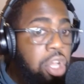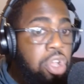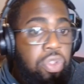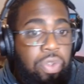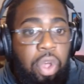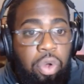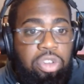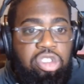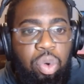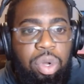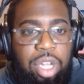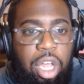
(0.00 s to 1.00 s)
So those
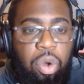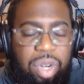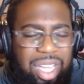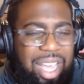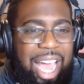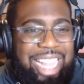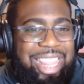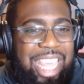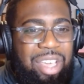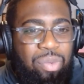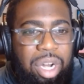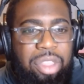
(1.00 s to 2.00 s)
two alone, I
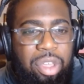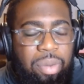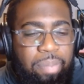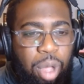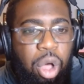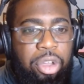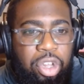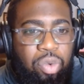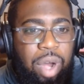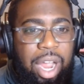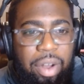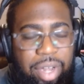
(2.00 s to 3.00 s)
think running the ball on the
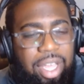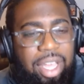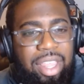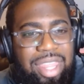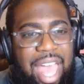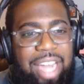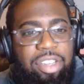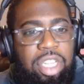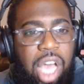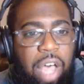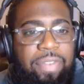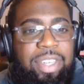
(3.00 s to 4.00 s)
ground, that's the
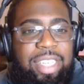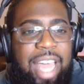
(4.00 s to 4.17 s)
offense.